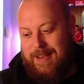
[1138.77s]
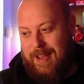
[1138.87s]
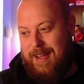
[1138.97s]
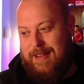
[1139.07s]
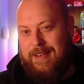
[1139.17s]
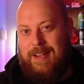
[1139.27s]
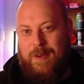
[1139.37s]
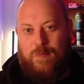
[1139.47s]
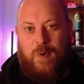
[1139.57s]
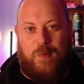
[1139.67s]
yeah,
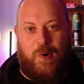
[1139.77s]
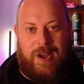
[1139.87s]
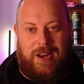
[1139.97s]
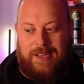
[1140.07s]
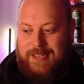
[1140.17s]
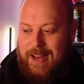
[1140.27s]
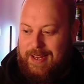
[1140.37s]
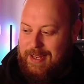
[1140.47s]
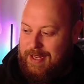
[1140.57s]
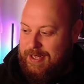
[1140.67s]
what more can I
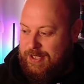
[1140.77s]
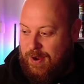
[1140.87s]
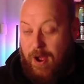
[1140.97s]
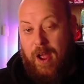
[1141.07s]
say? So